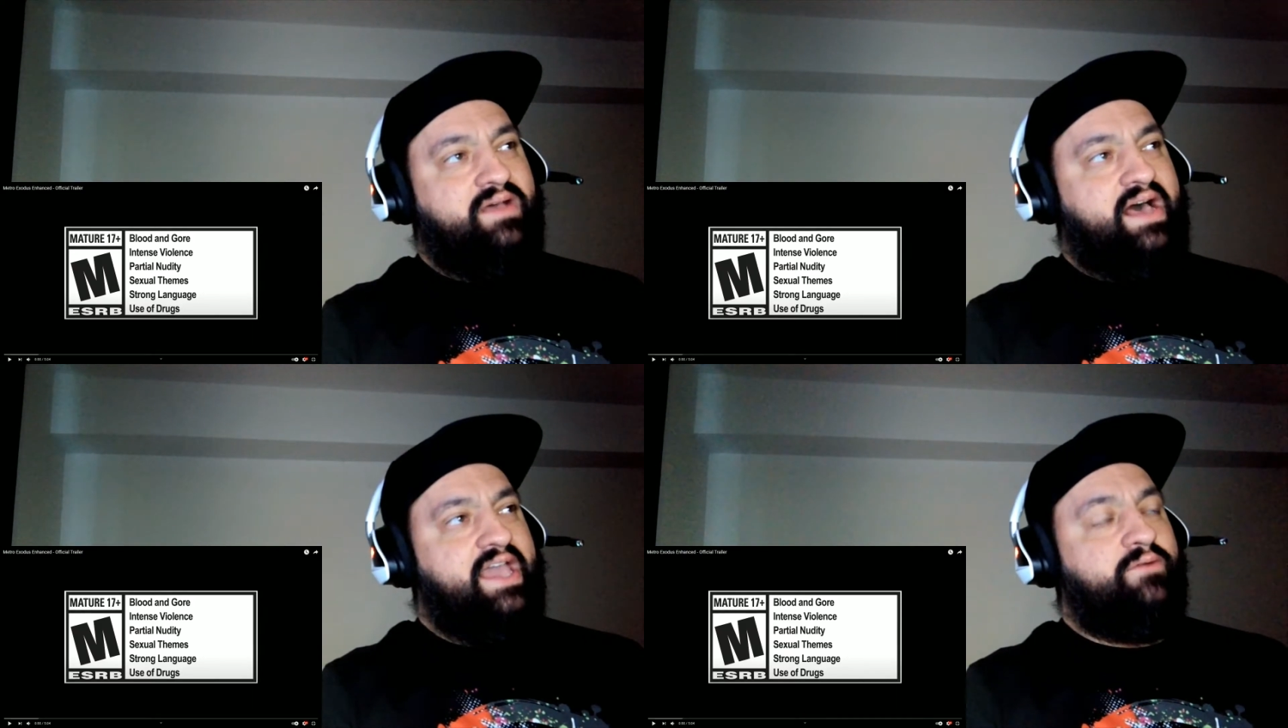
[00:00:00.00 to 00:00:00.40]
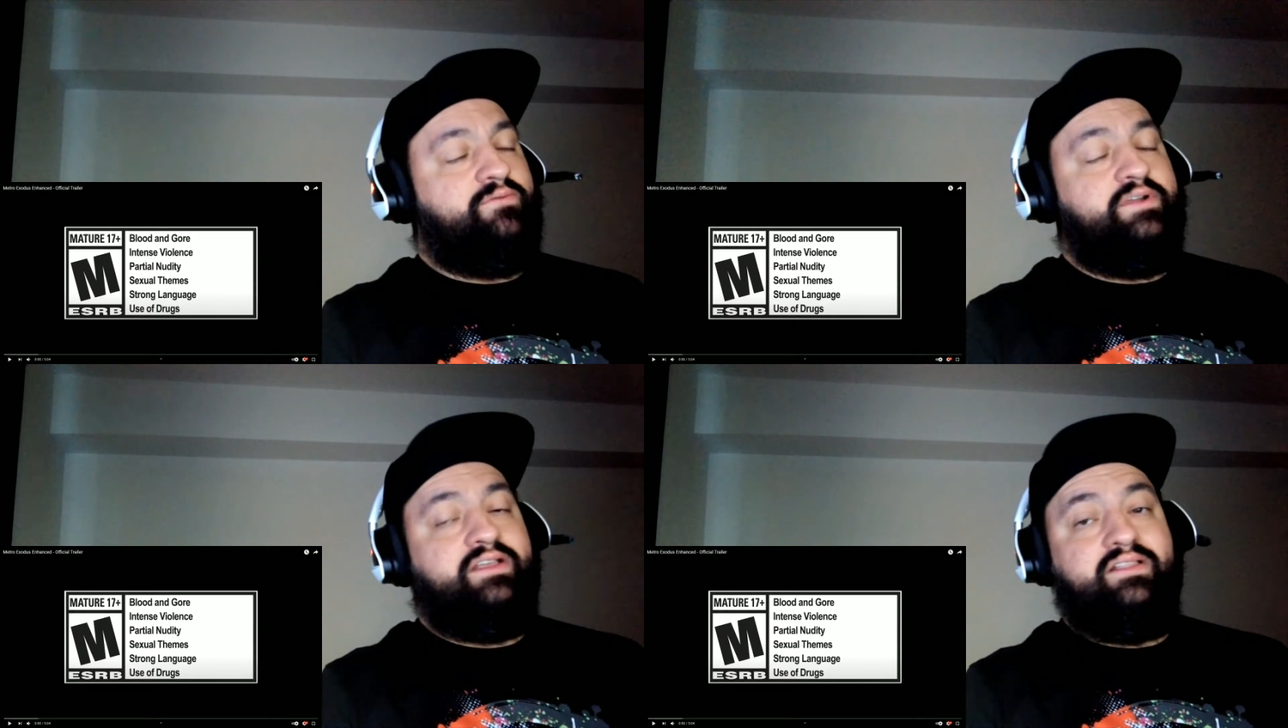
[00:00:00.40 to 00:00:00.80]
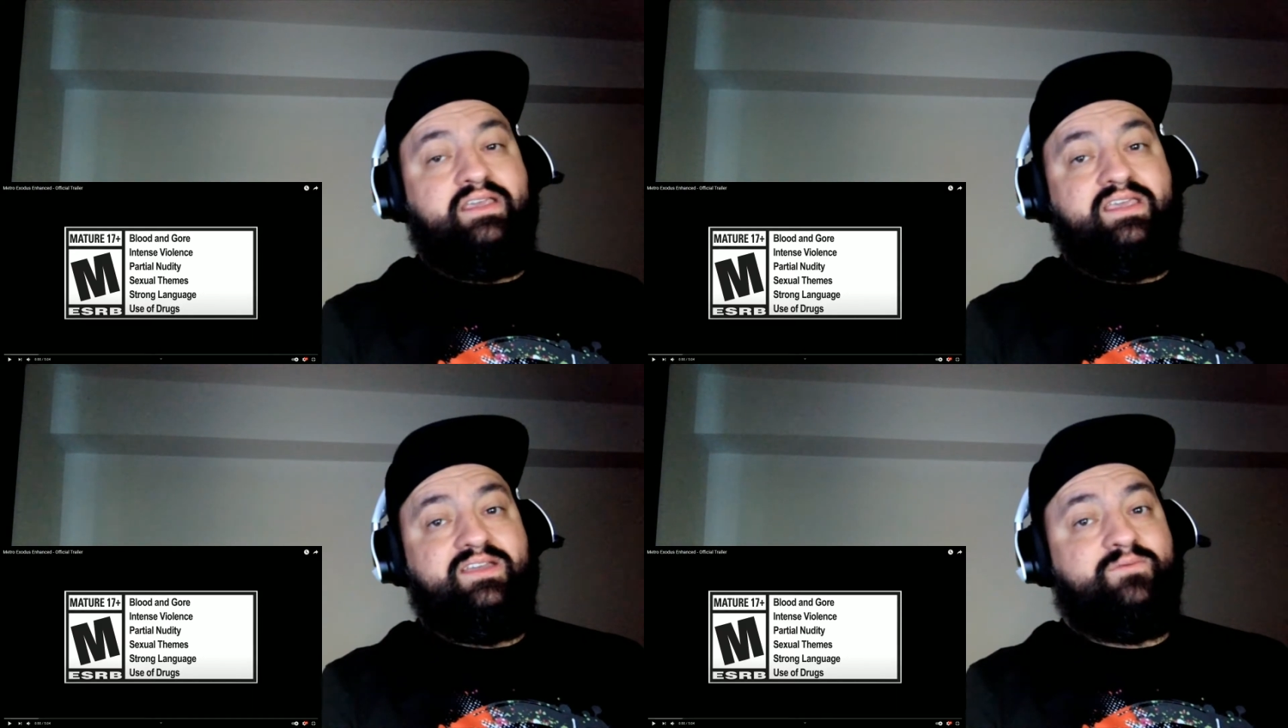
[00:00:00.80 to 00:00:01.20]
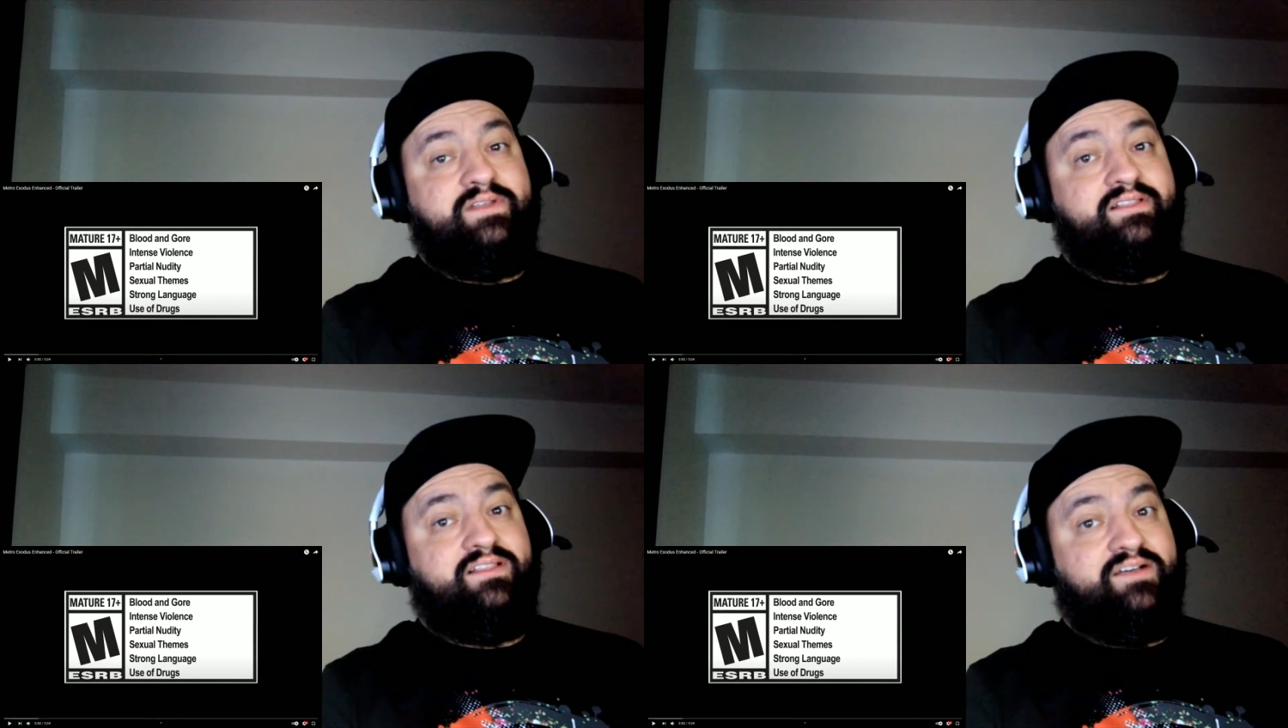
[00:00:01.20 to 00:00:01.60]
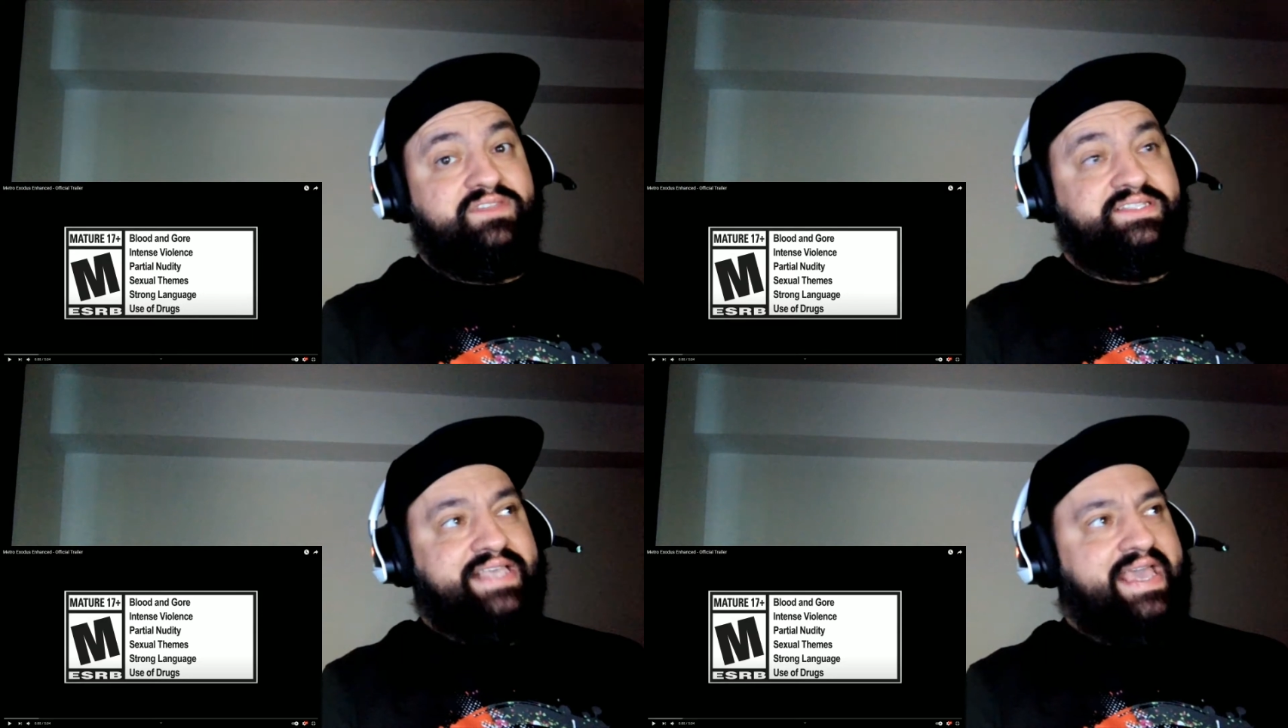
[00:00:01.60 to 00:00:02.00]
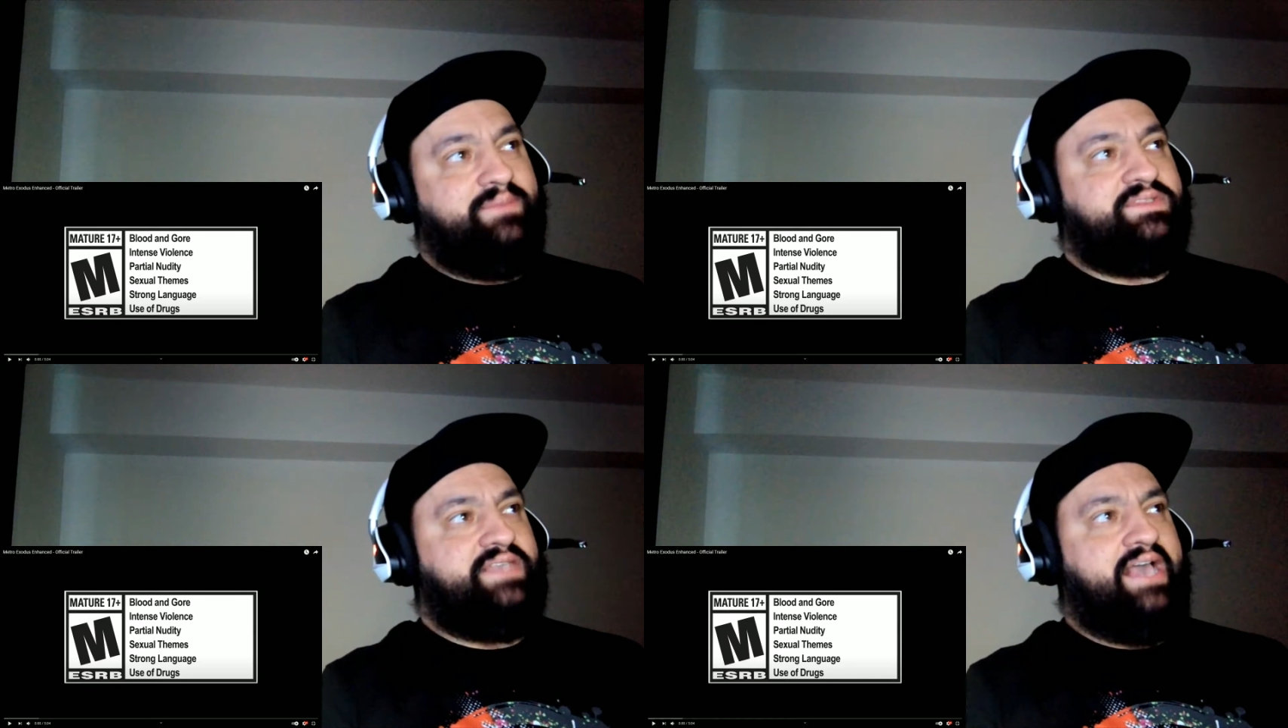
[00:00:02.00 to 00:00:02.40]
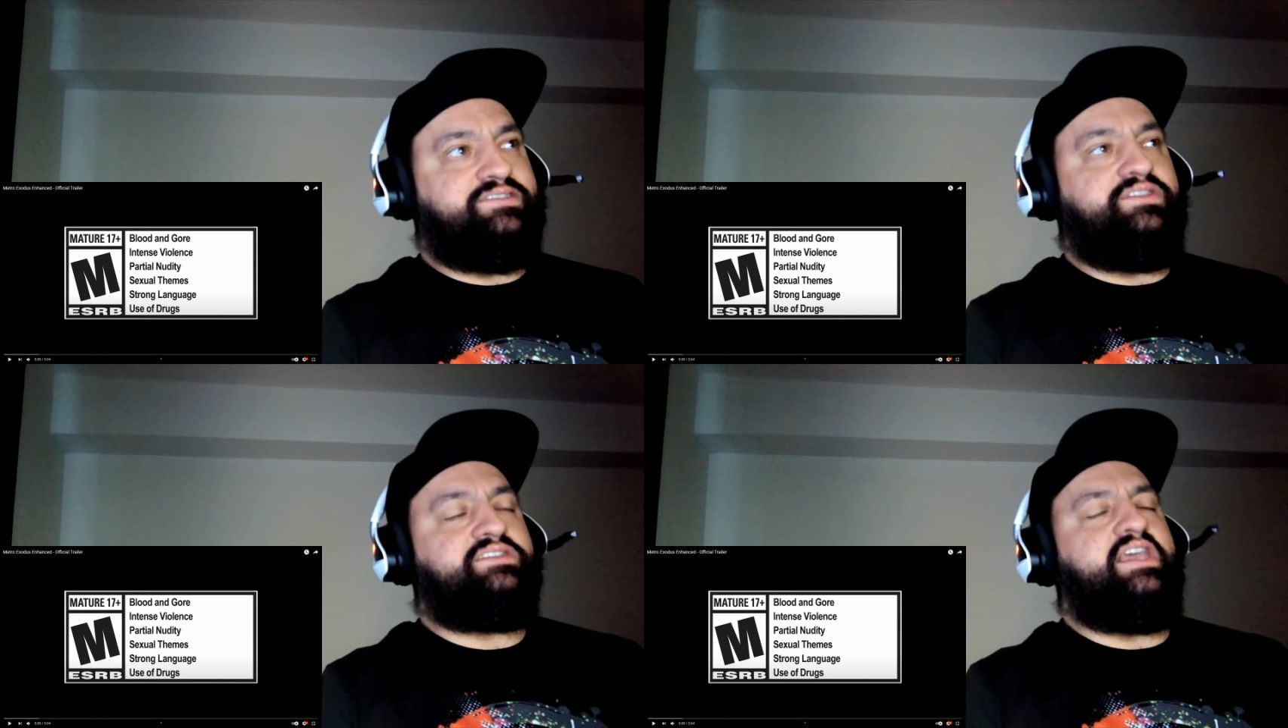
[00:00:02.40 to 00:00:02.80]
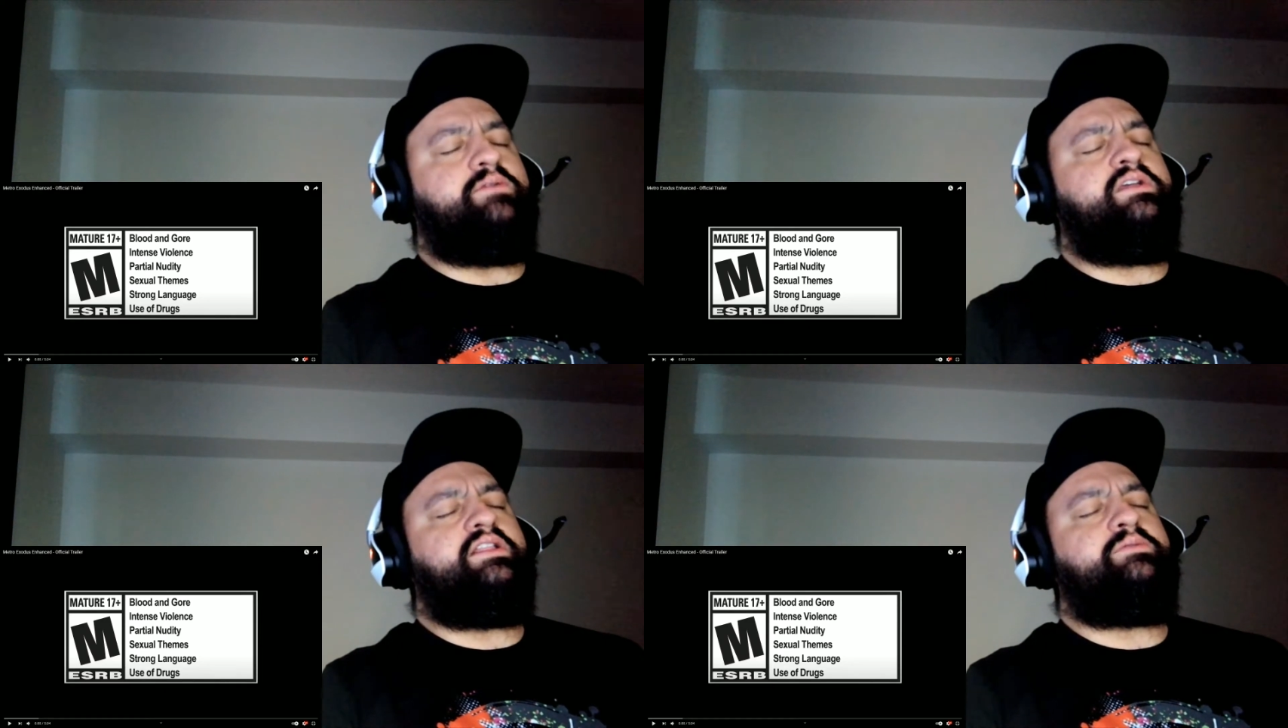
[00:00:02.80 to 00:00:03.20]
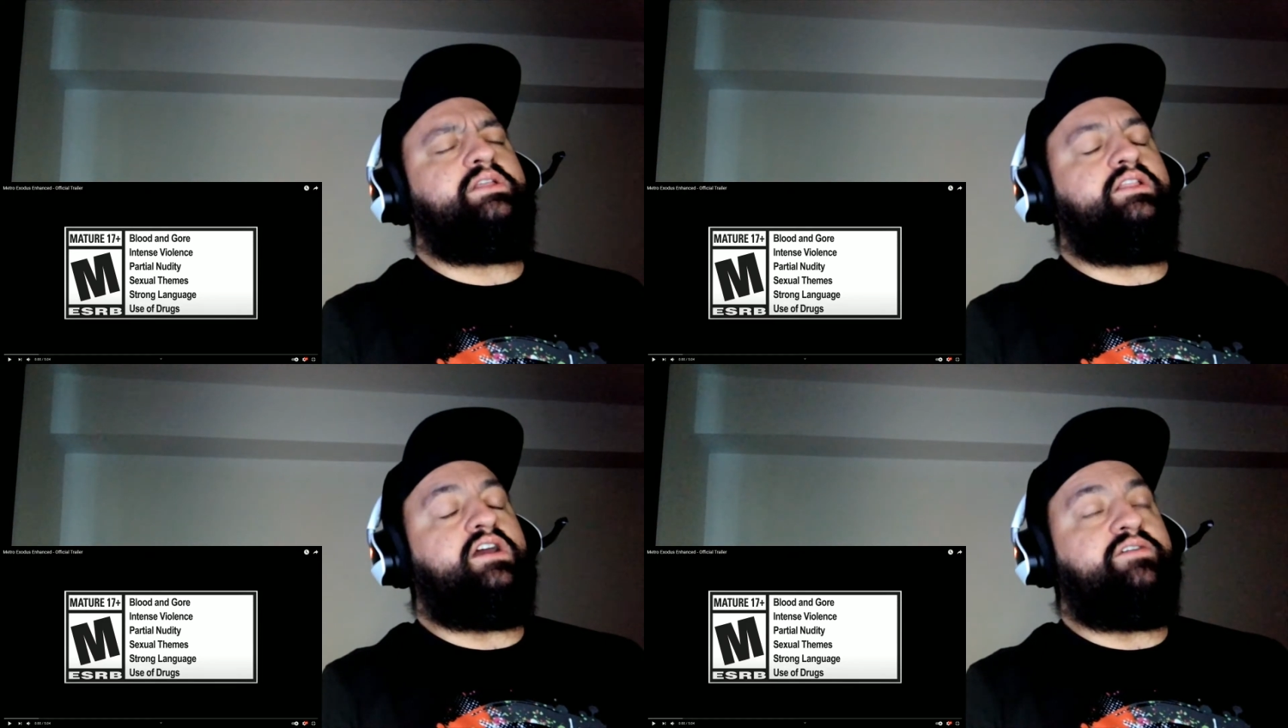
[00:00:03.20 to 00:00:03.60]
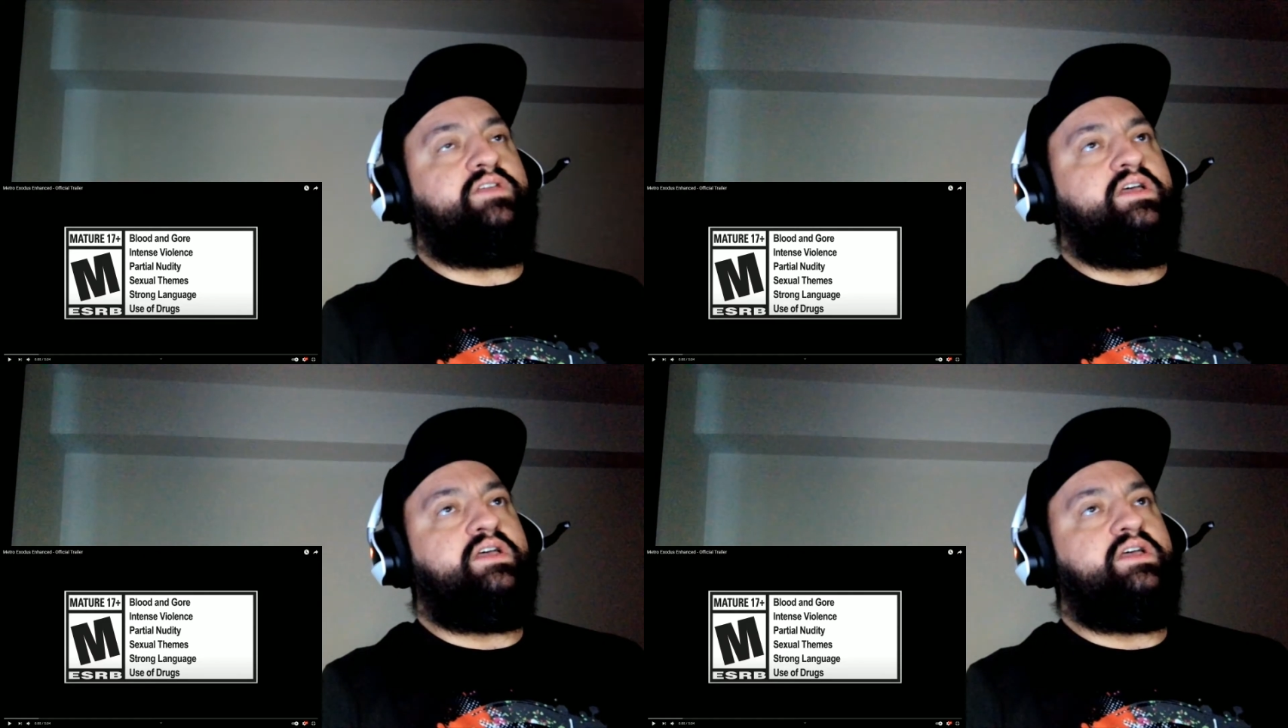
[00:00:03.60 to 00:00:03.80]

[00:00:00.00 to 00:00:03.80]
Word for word: I really, really love these games. Exodus I really, really love.